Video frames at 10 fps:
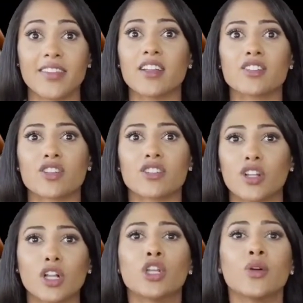Are there
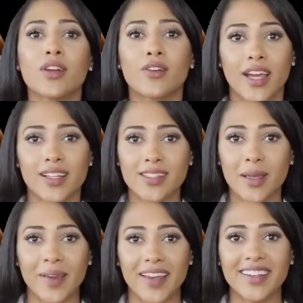any chances of
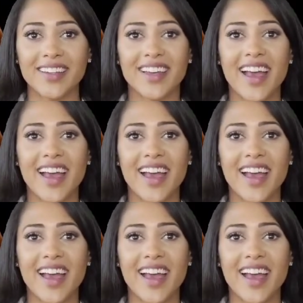the area